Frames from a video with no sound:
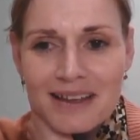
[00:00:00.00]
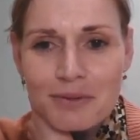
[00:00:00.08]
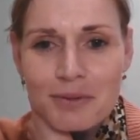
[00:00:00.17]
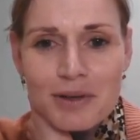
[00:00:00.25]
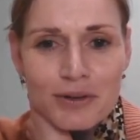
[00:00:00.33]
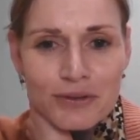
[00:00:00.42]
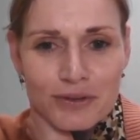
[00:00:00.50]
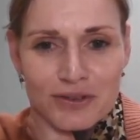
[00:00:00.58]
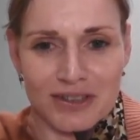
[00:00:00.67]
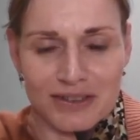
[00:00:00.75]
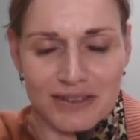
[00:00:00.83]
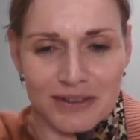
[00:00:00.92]
We'll also
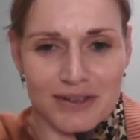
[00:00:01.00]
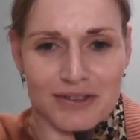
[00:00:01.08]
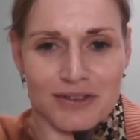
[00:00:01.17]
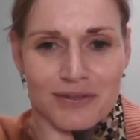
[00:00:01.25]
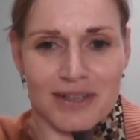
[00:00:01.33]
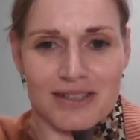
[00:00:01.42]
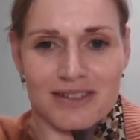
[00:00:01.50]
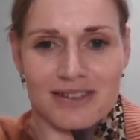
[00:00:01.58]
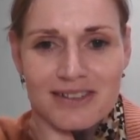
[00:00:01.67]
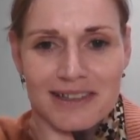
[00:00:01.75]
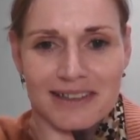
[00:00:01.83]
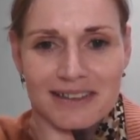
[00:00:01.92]
share the
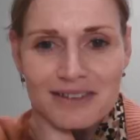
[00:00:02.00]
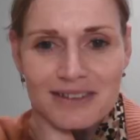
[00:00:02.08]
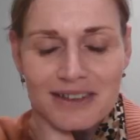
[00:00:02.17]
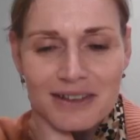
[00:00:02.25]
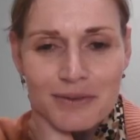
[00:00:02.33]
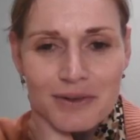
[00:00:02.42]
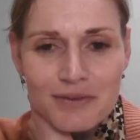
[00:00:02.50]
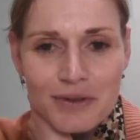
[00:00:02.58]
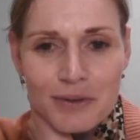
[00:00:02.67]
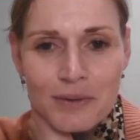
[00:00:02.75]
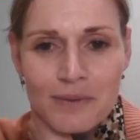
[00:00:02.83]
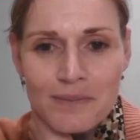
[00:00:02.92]
registrations links with
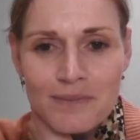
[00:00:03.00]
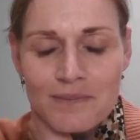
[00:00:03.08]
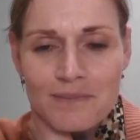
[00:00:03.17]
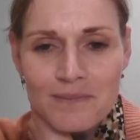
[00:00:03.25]
you.